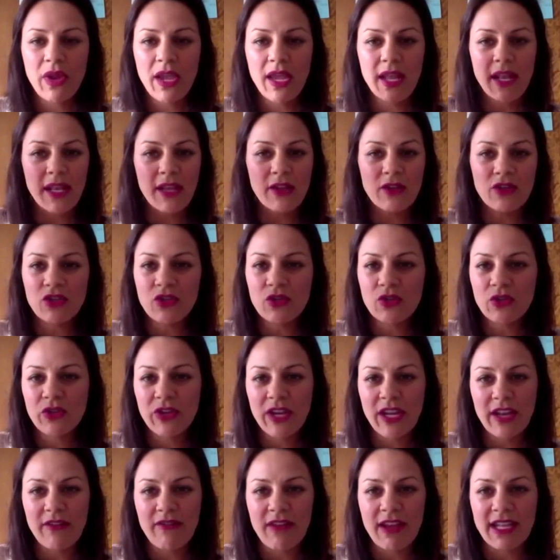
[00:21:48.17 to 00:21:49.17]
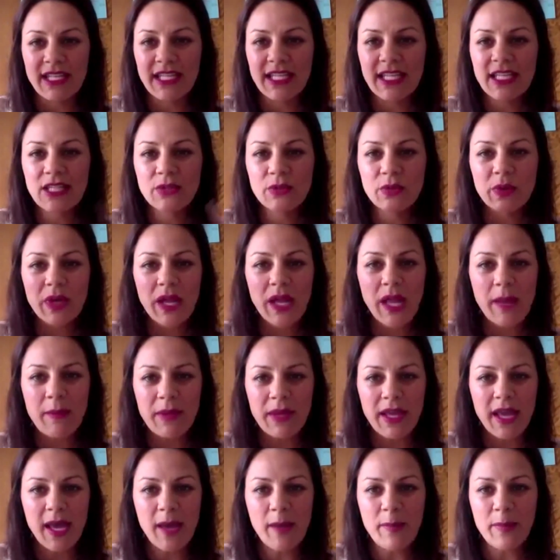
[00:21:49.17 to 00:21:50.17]
new creative ideas were
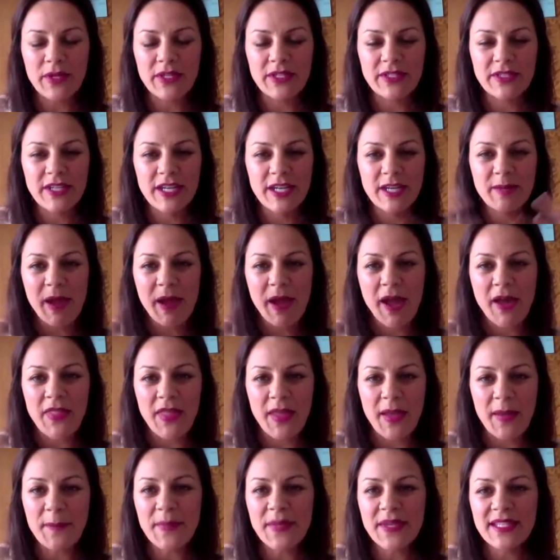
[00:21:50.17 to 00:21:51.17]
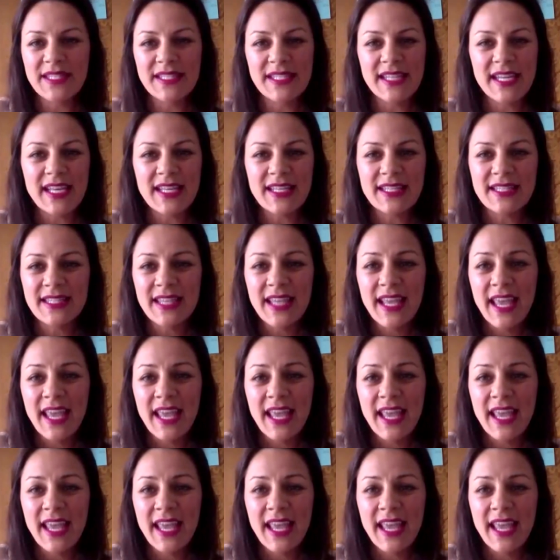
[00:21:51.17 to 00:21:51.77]
coming up. I started my online business.